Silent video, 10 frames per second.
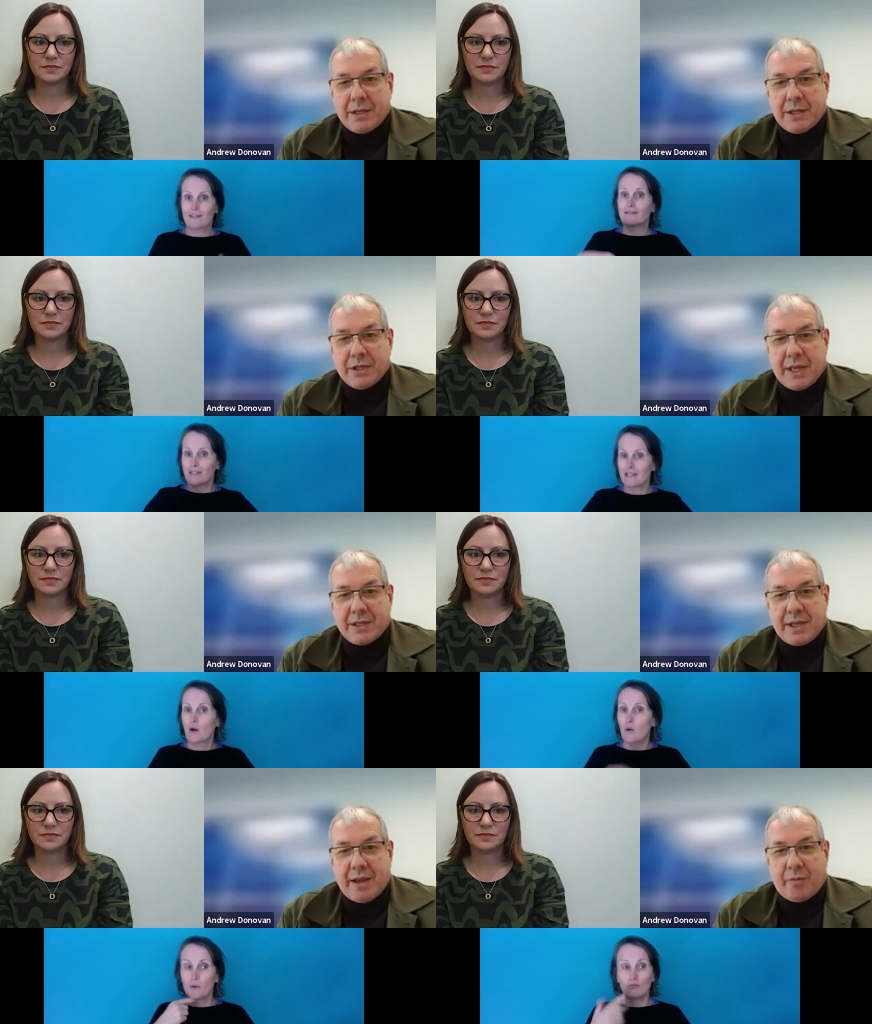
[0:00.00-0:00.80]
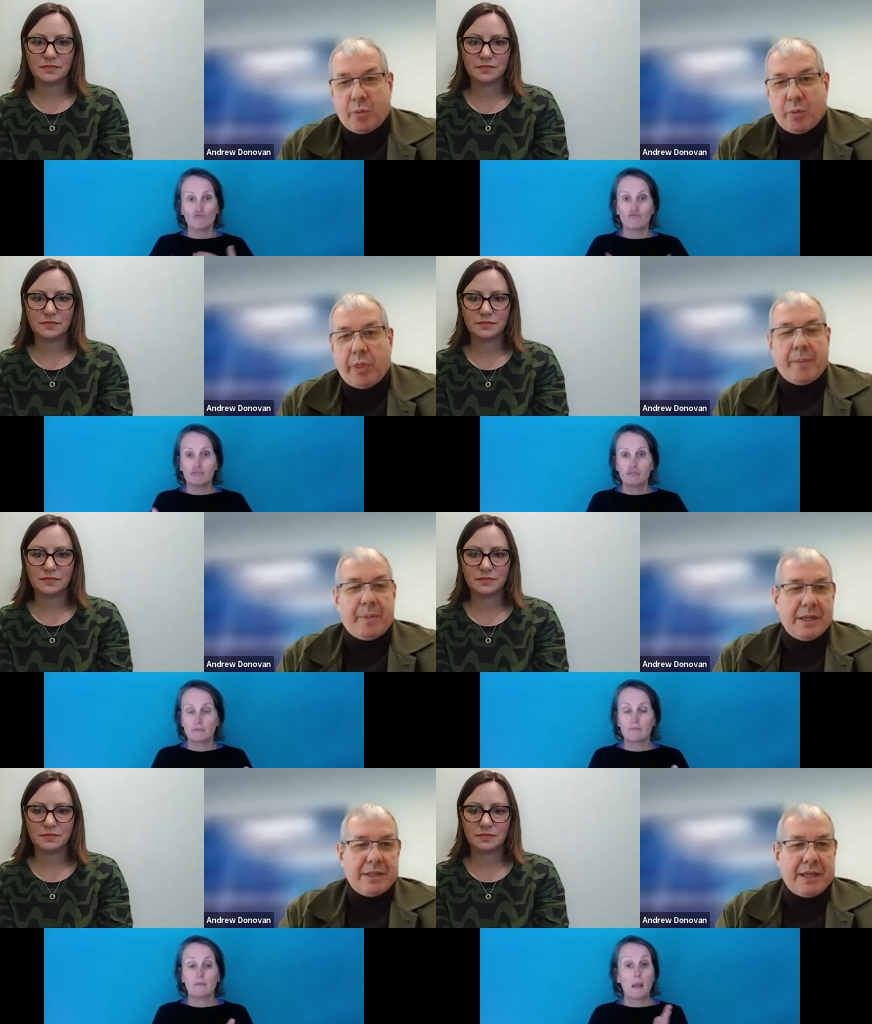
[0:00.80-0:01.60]
Speaker 1: has just asked, how will they
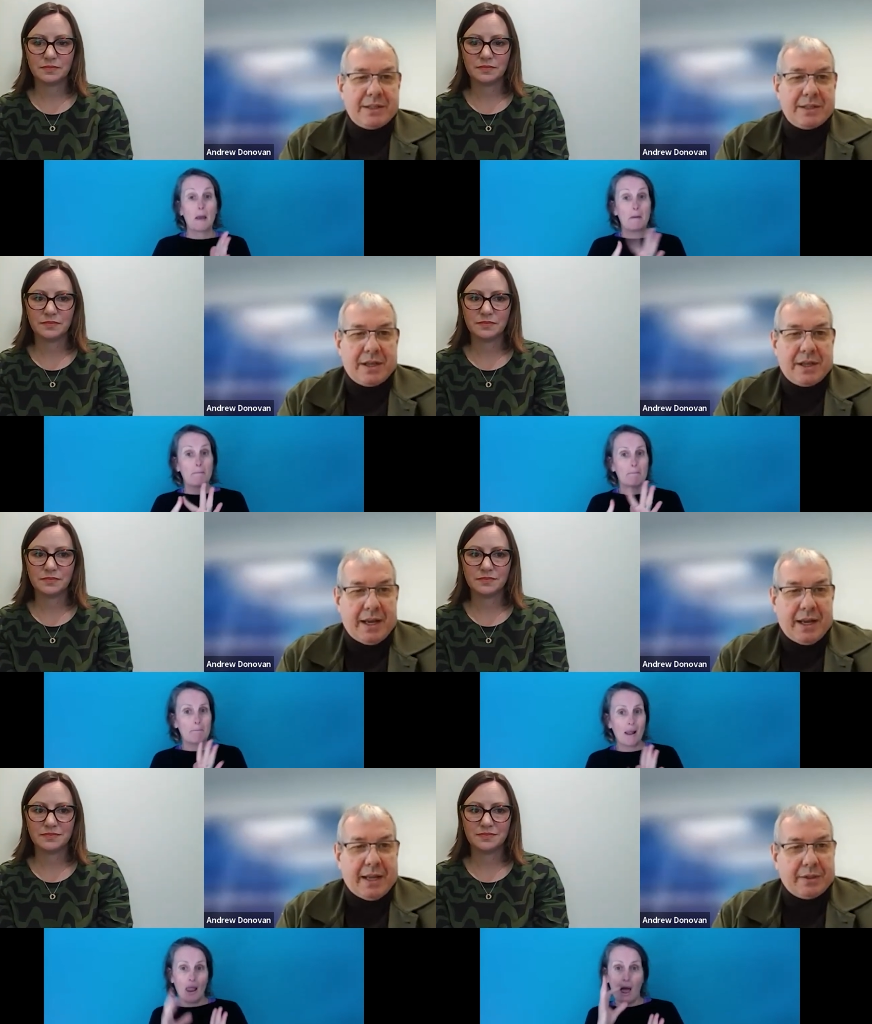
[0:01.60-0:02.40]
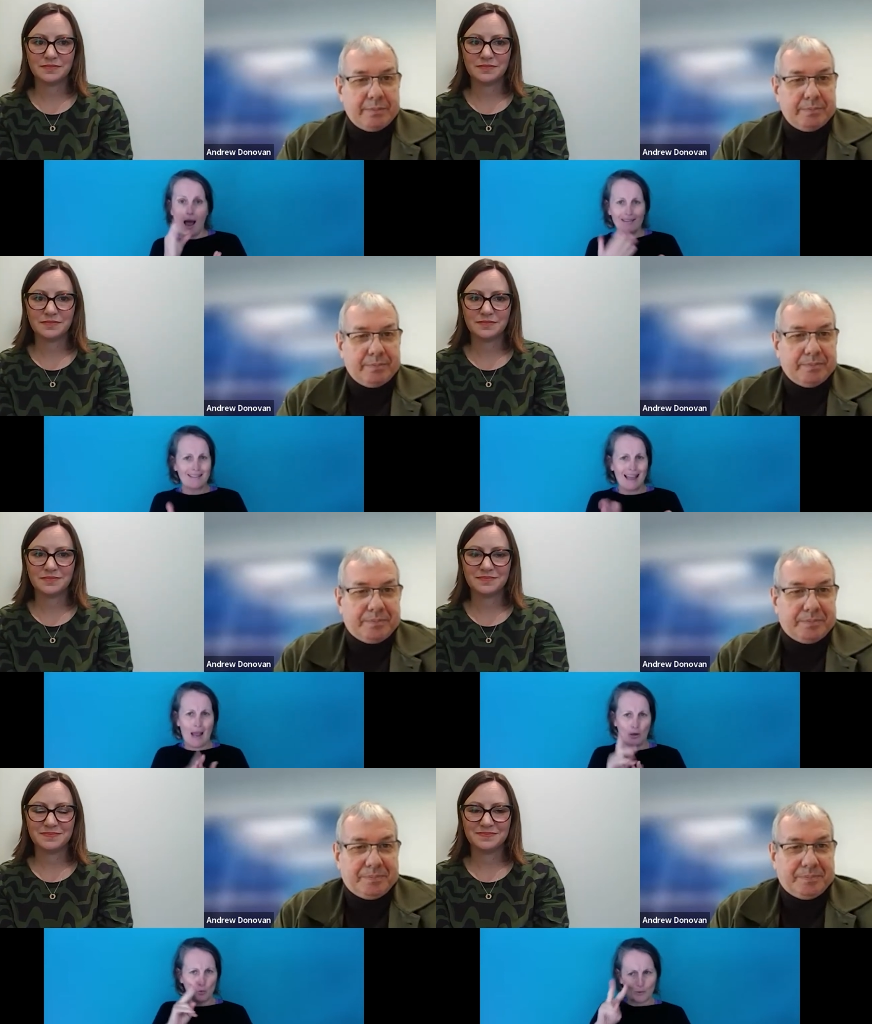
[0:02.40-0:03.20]
be assessed, Annette?
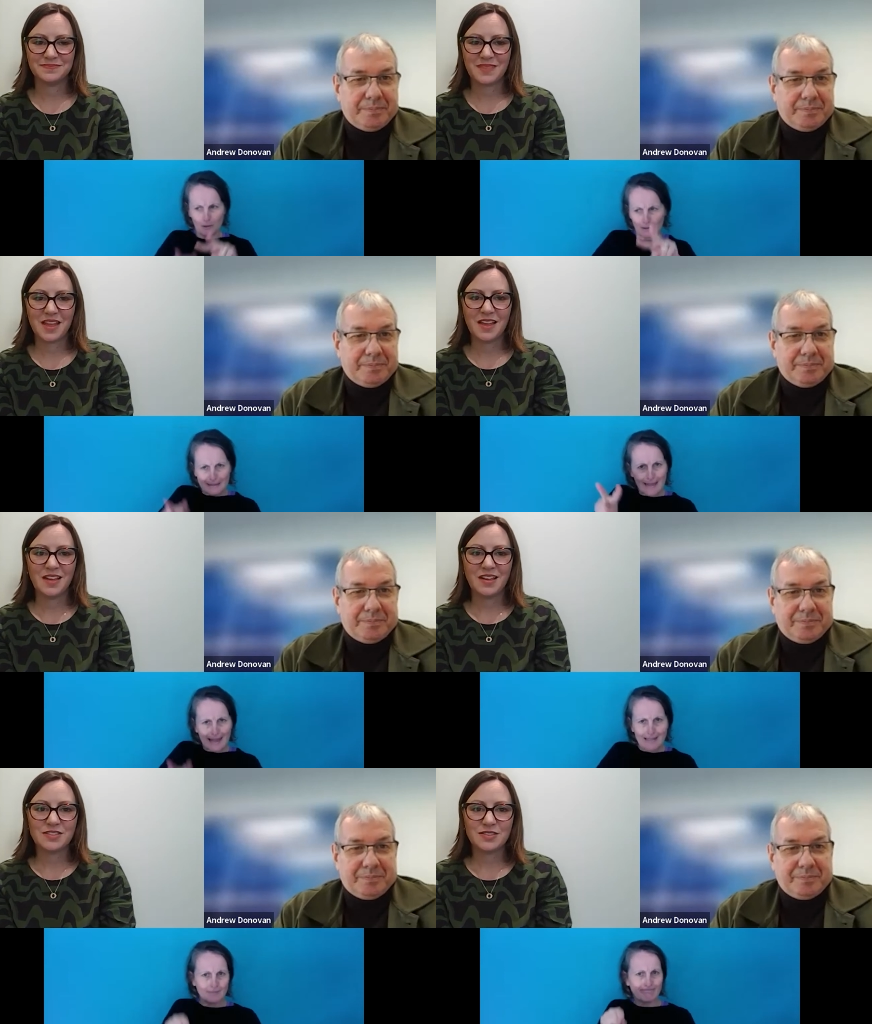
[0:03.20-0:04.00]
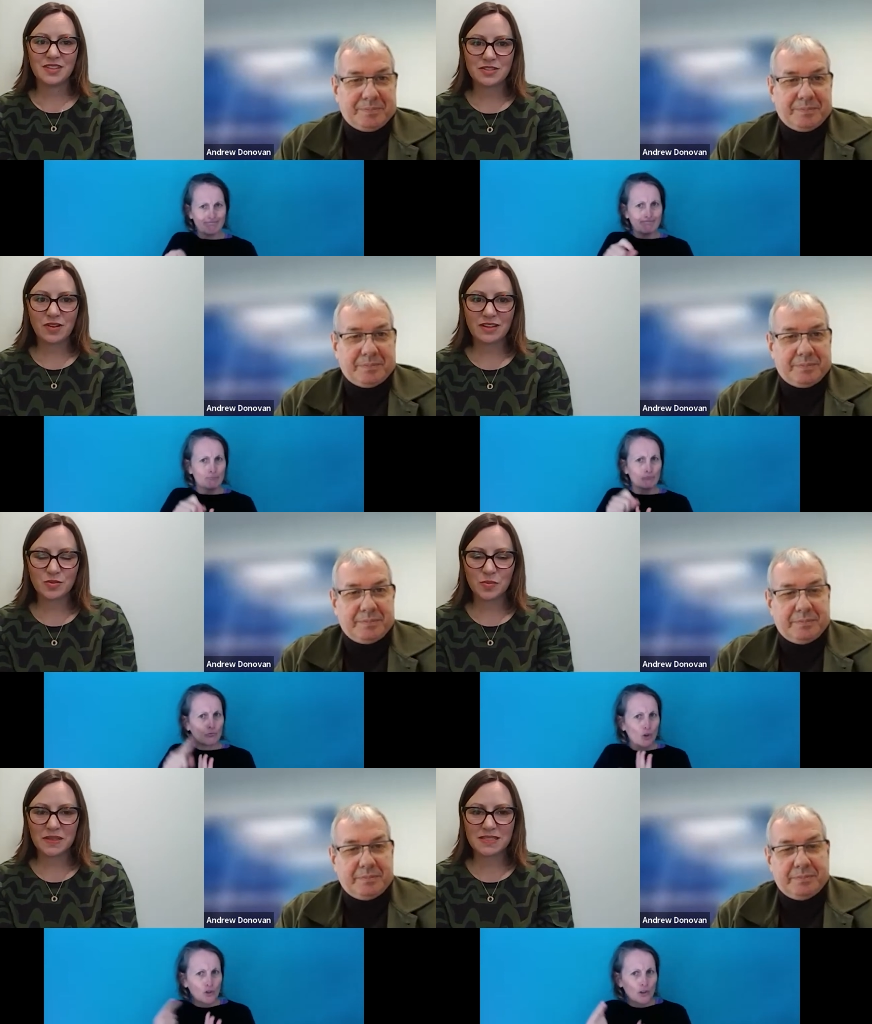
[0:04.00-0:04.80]
Speaker 2: So these grants
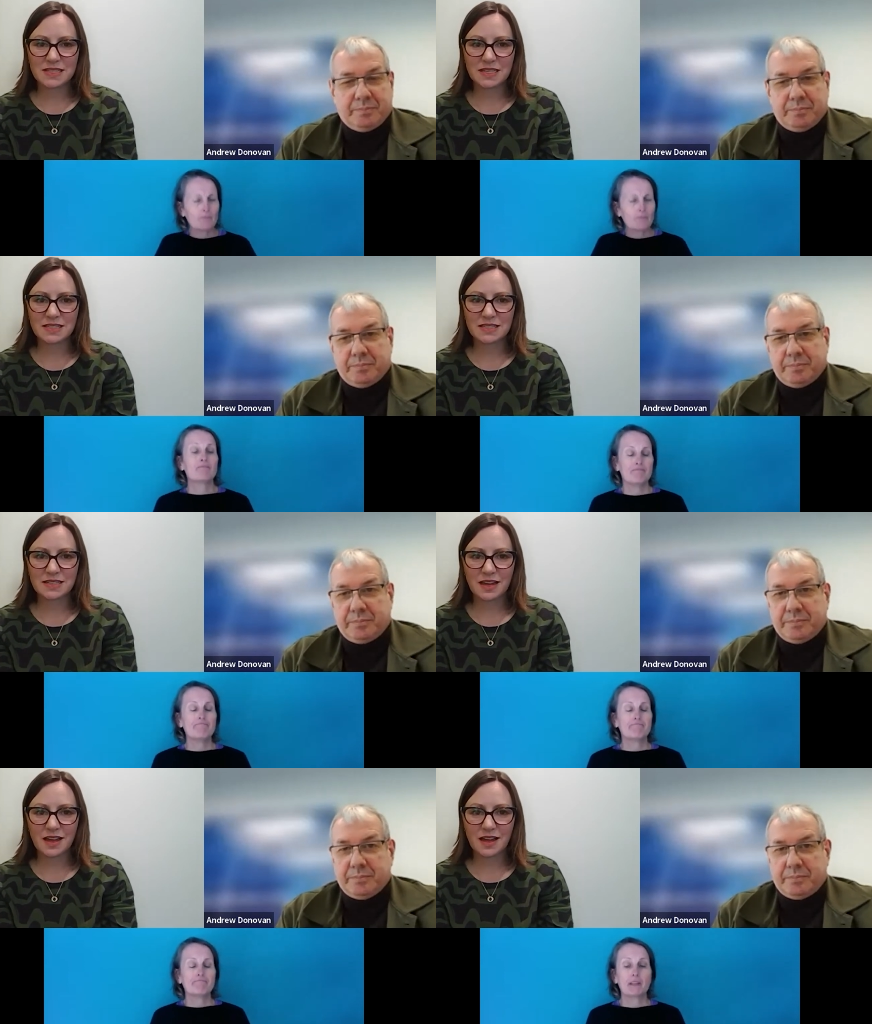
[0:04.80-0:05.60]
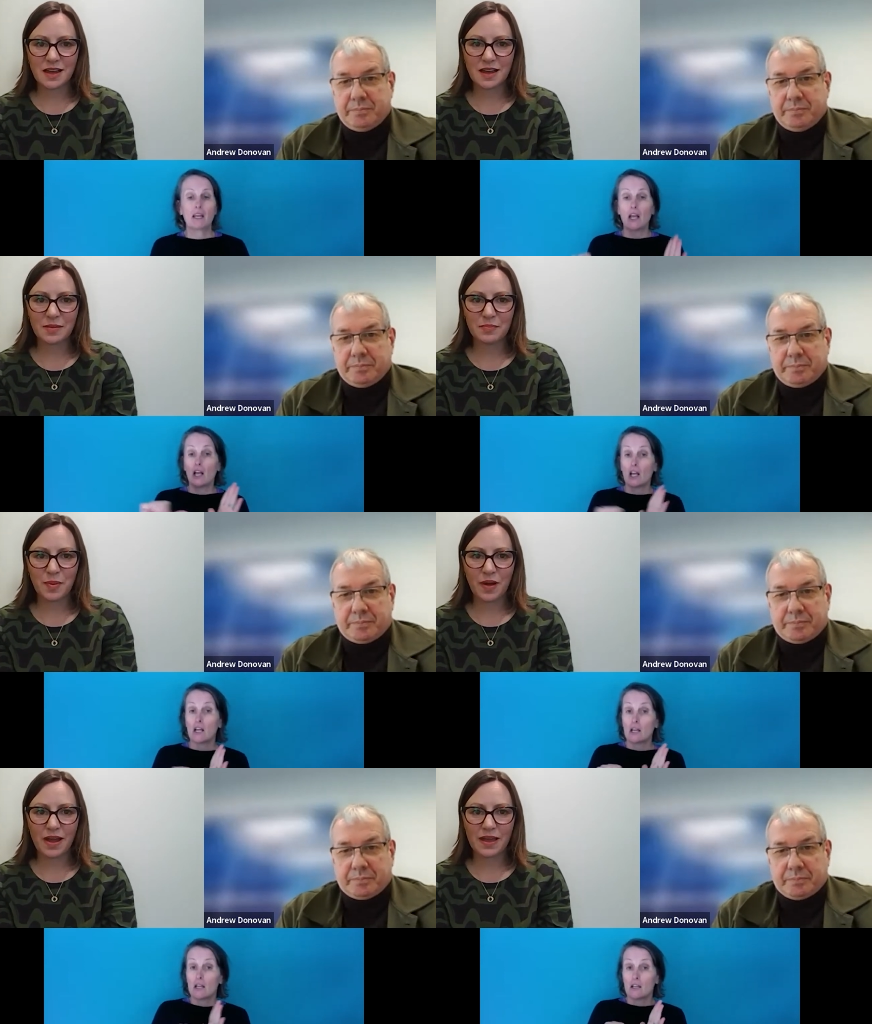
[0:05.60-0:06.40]
will be assessed uh,
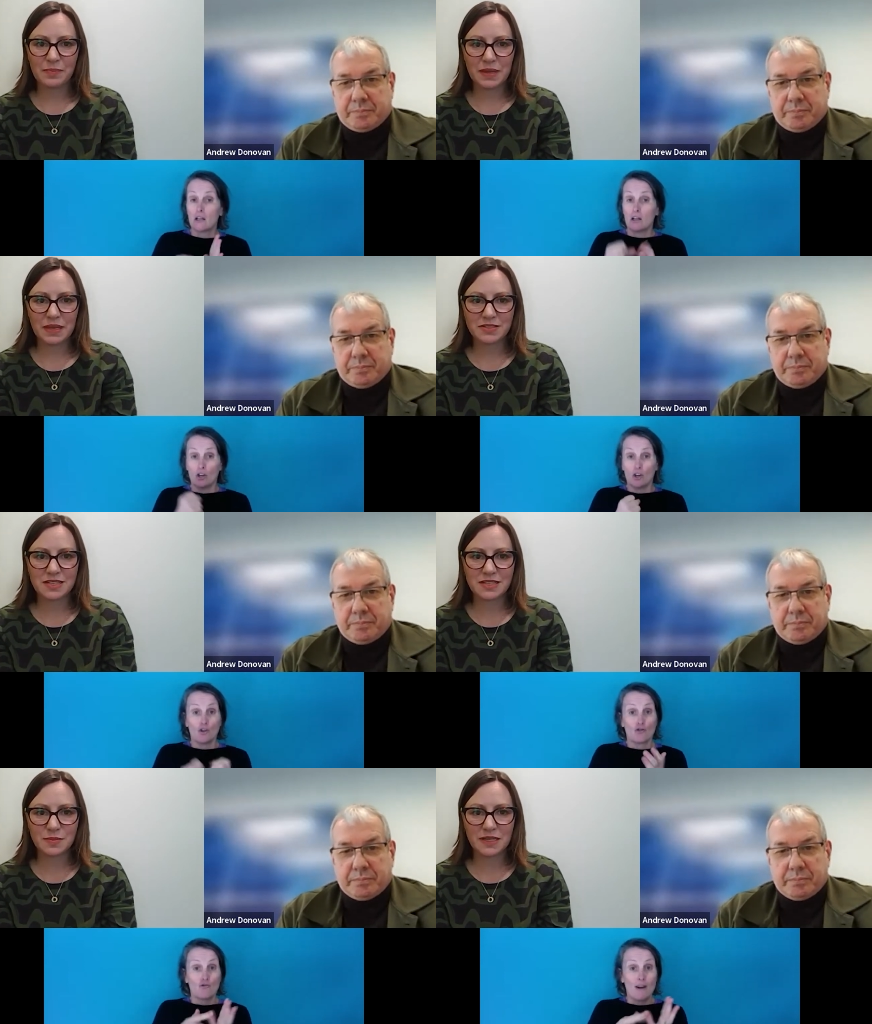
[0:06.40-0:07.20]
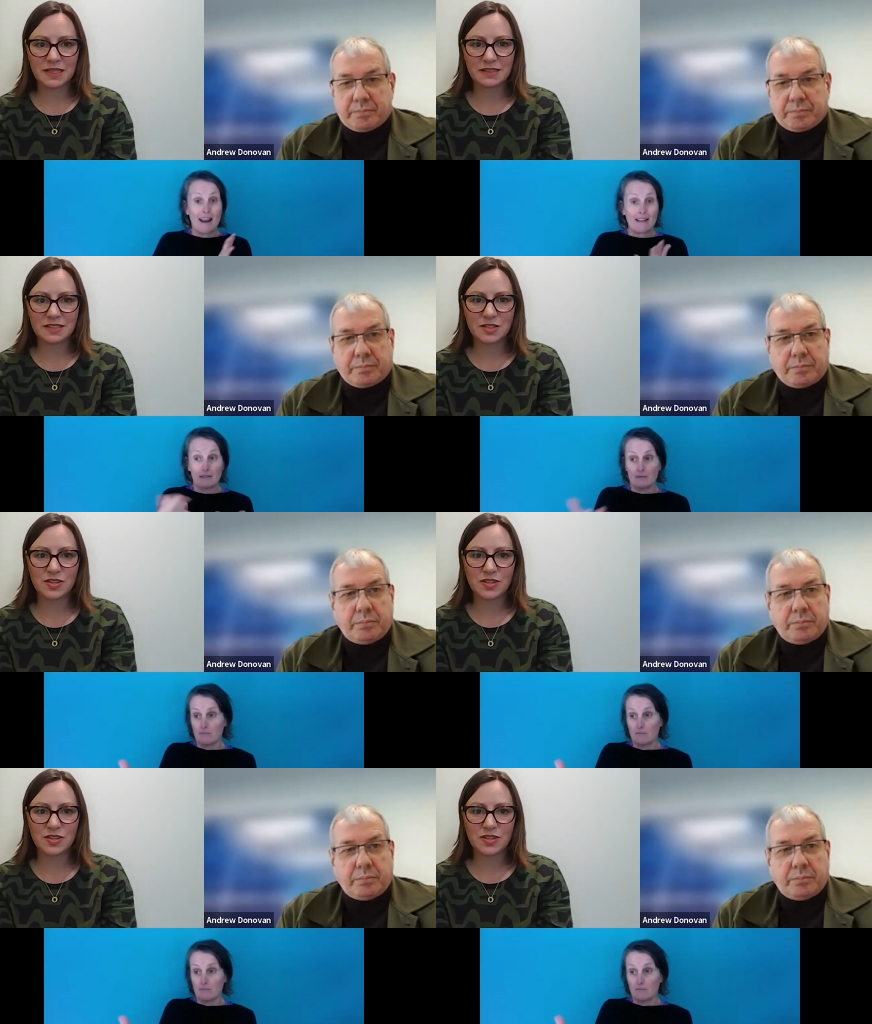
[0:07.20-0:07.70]
by peer assessment. So